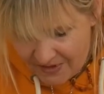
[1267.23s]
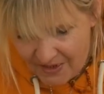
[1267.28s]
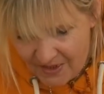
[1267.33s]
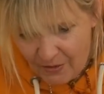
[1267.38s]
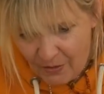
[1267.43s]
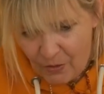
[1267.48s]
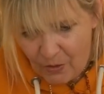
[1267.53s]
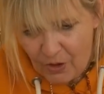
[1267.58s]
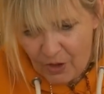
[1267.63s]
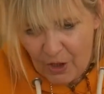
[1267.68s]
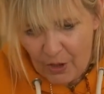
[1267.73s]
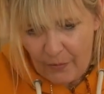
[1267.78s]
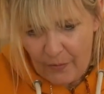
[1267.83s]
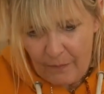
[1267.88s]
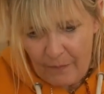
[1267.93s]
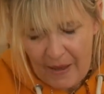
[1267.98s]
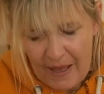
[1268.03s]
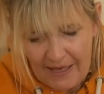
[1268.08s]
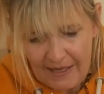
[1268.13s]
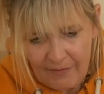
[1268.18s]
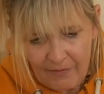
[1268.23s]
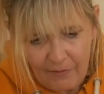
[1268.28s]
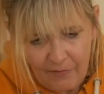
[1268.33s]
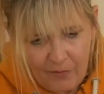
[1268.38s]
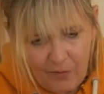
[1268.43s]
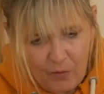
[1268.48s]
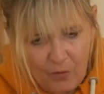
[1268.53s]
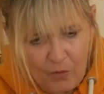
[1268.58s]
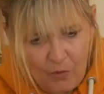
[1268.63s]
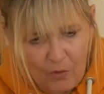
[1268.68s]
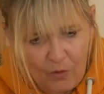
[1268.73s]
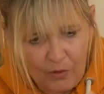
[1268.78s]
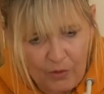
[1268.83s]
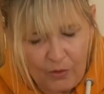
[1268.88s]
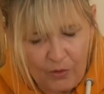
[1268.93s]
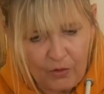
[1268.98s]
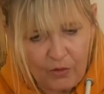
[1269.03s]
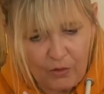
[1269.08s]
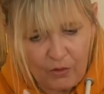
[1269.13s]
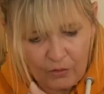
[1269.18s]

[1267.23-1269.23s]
still going back and forth.